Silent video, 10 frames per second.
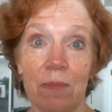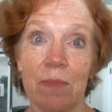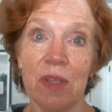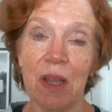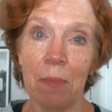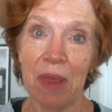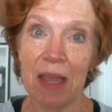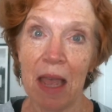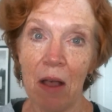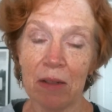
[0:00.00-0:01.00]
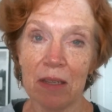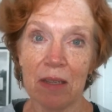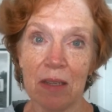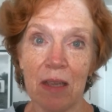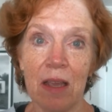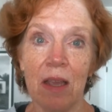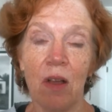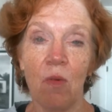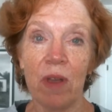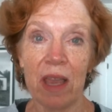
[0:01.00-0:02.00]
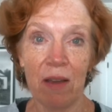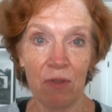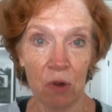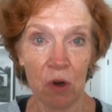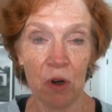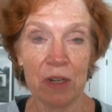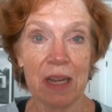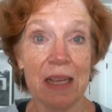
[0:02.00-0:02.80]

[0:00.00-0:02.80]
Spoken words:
Something else we have learned